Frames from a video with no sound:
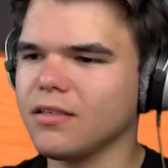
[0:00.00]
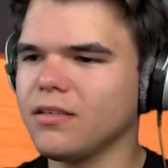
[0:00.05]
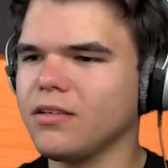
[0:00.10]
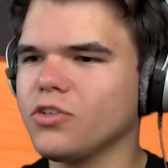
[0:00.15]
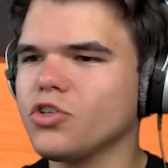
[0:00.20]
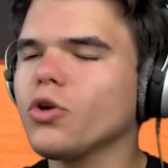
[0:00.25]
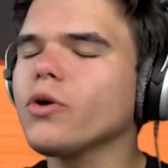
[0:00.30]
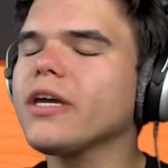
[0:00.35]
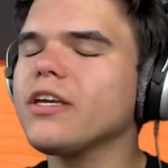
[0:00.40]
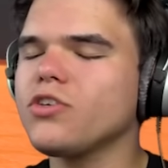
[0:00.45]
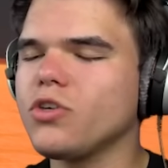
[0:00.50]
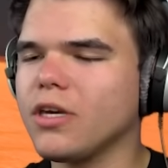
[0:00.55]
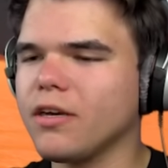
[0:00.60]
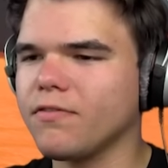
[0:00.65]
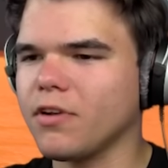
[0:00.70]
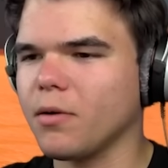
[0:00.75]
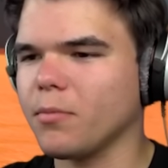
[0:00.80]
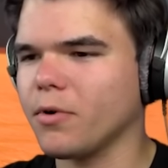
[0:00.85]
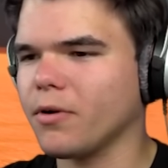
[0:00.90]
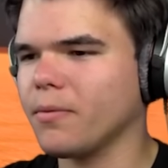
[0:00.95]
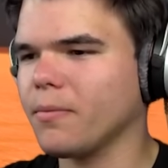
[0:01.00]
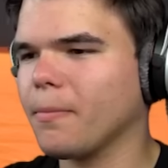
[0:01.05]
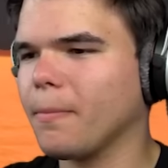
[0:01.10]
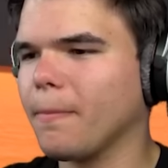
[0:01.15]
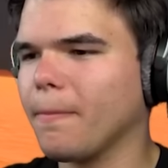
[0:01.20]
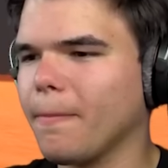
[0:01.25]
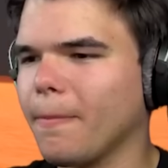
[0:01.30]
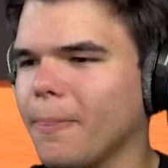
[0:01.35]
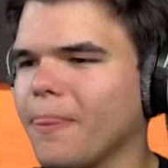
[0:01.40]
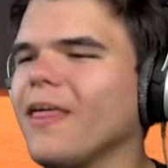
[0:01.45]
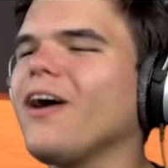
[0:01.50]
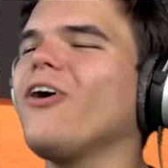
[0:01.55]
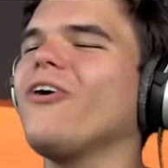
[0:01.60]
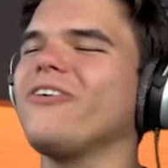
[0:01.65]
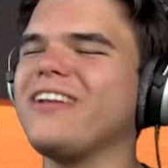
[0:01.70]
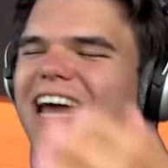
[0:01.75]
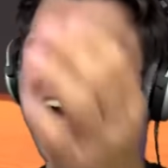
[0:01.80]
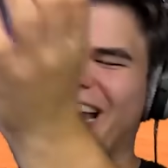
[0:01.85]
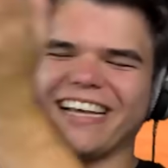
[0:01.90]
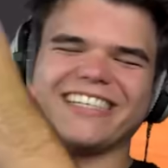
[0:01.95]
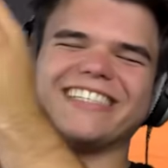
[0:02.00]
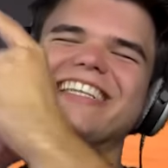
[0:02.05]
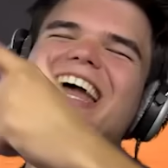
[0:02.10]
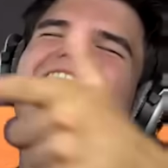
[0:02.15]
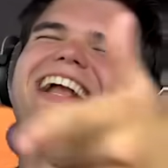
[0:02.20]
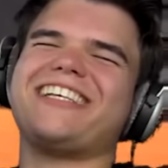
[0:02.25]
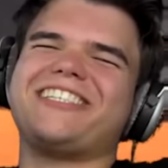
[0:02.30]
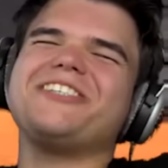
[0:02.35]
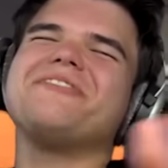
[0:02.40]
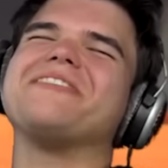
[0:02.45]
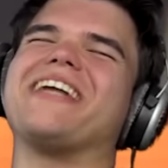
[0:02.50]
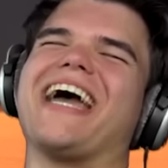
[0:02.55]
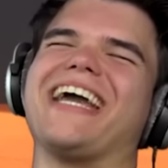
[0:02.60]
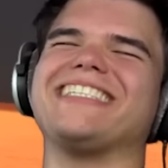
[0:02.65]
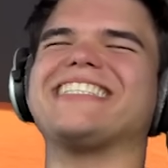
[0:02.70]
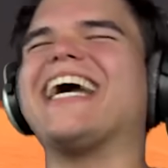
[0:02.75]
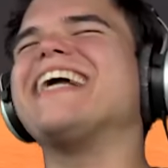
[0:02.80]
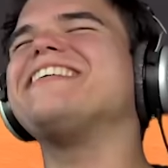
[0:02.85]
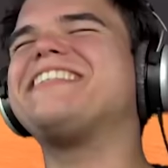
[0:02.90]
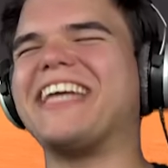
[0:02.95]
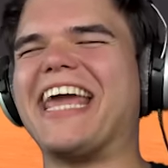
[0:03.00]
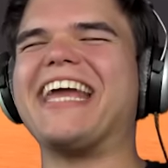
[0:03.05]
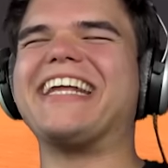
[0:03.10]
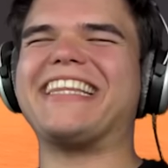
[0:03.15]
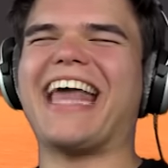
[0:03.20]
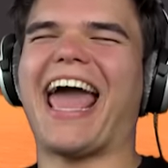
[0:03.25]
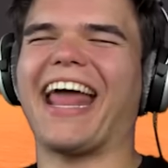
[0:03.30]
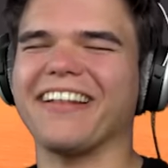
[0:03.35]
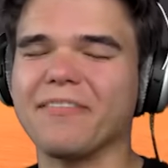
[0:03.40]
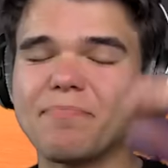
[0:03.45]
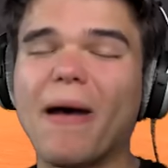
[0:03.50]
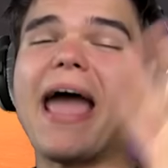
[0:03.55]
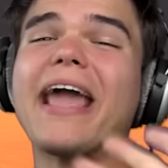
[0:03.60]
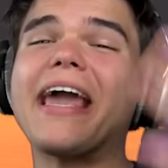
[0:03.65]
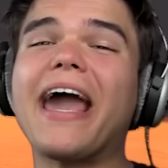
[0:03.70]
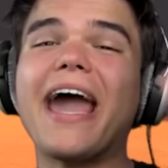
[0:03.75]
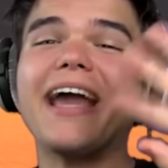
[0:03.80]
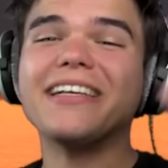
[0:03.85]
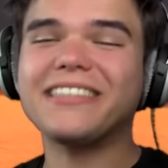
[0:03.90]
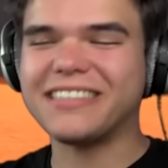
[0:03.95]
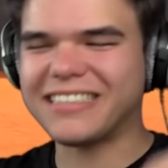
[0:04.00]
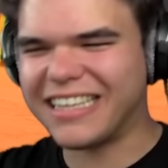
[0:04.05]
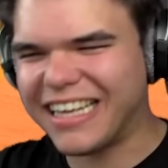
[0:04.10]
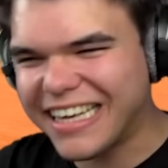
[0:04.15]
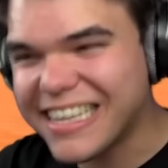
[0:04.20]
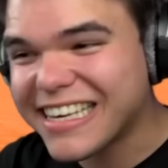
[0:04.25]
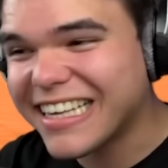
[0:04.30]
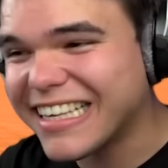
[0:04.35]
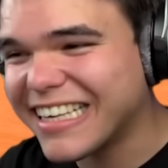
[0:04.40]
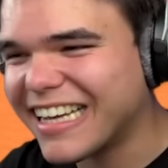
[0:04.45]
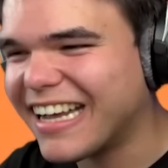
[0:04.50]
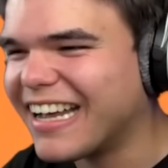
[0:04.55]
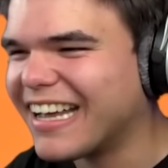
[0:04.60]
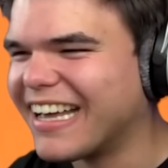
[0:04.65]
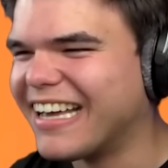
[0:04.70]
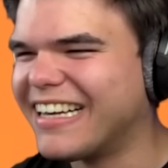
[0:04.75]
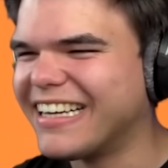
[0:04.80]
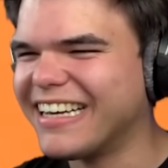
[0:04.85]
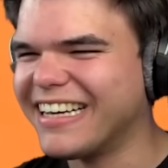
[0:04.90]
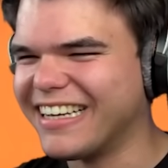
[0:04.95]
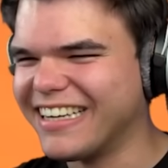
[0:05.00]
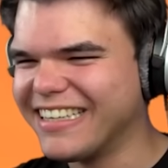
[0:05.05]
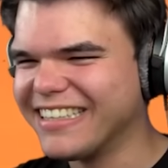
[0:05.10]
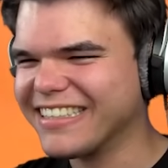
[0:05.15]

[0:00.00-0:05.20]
Oh, showcase you give number. 9. Oh, nice. Thanks. Too nice. I'll take that. Yeah. Bye, guys. Okay, bye.